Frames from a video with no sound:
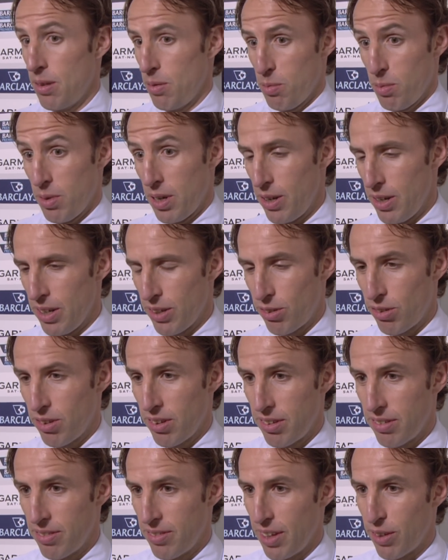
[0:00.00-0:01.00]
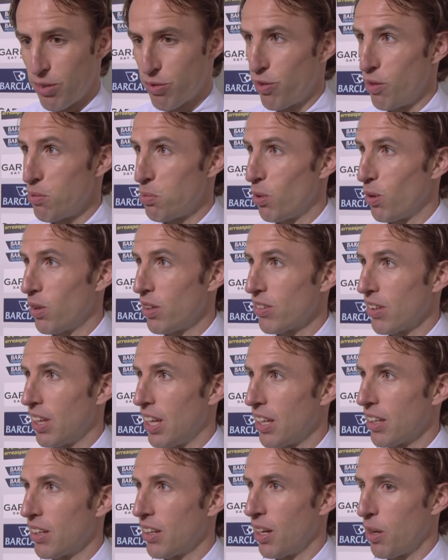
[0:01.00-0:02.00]
Well, that's football, isn't
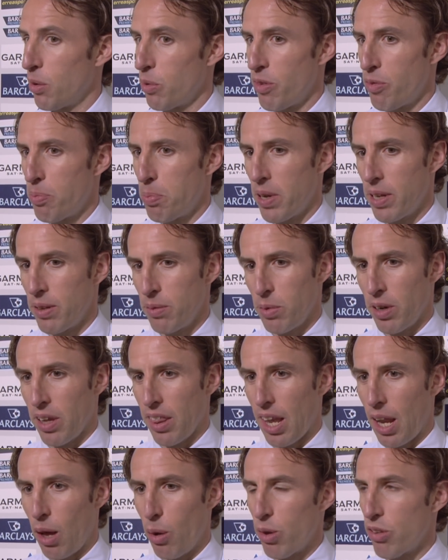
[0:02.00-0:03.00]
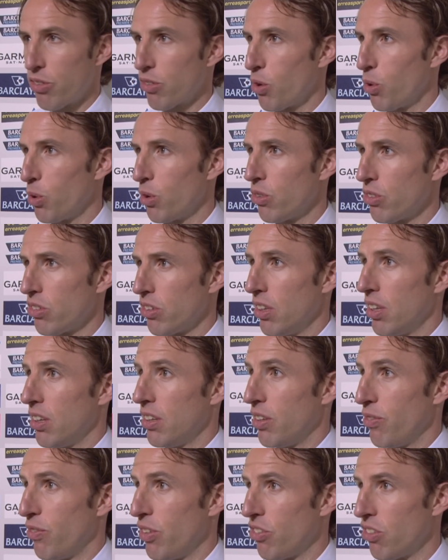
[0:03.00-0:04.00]
it? You know, we've been one of the lowest scorers in the
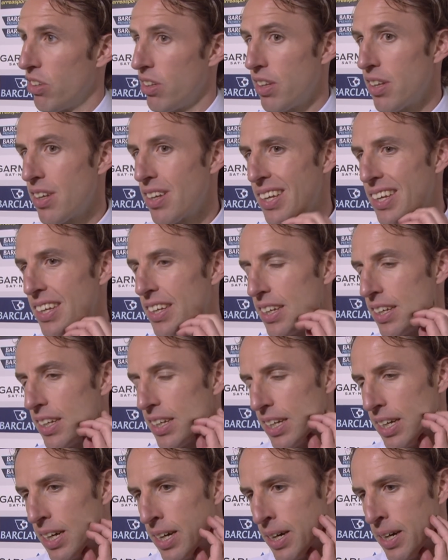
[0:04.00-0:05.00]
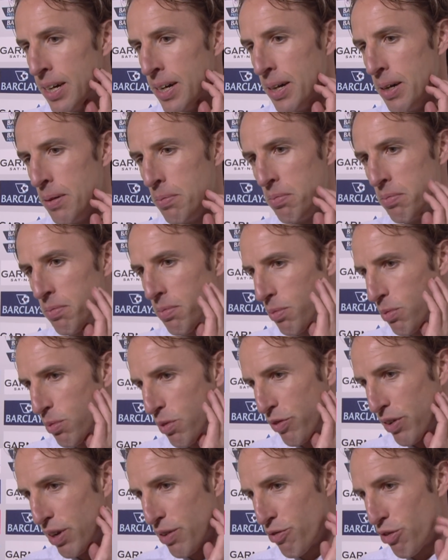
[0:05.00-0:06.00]
division.
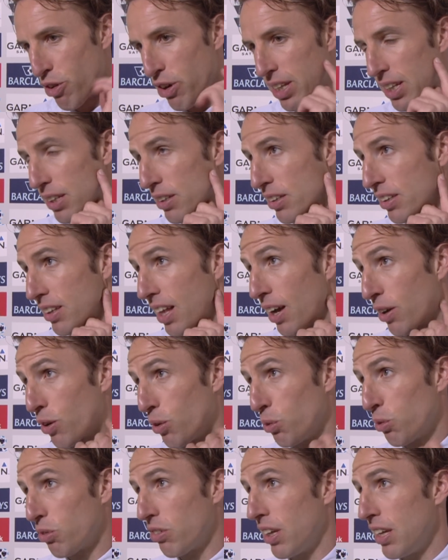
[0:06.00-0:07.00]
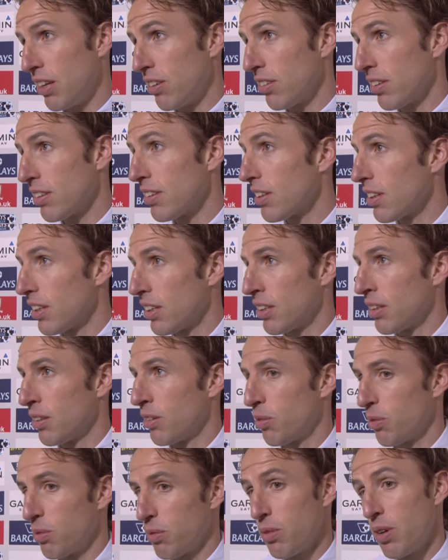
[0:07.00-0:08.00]
We've had very little luck all season,
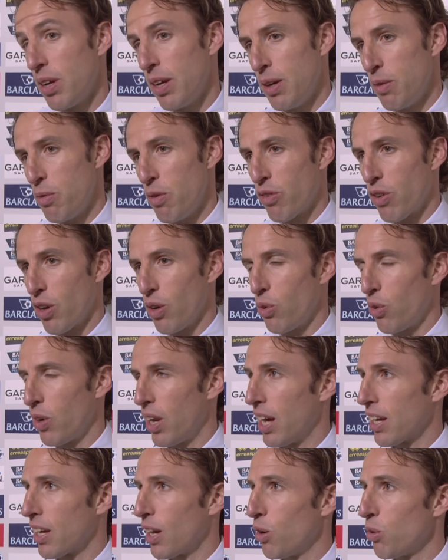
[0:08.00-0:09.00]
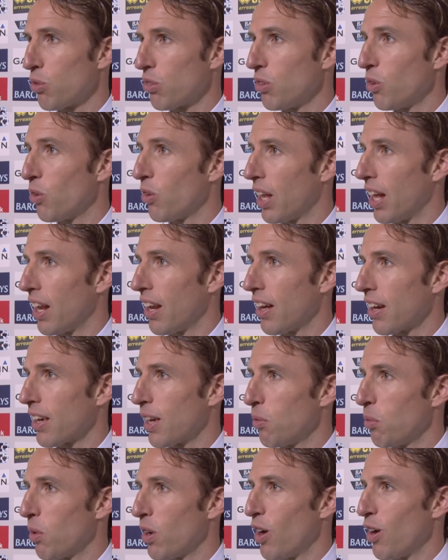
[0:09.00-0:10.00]
and we've got all our goals and all our
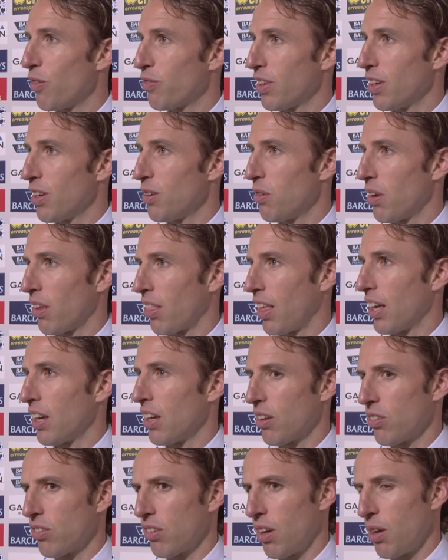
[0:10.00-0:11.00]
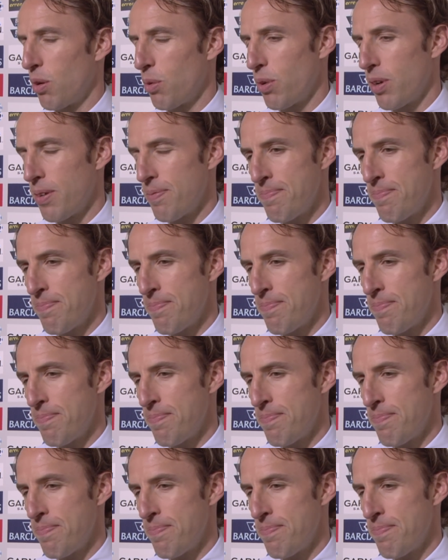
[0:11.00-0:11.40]
luck in one afternoon, I think. So,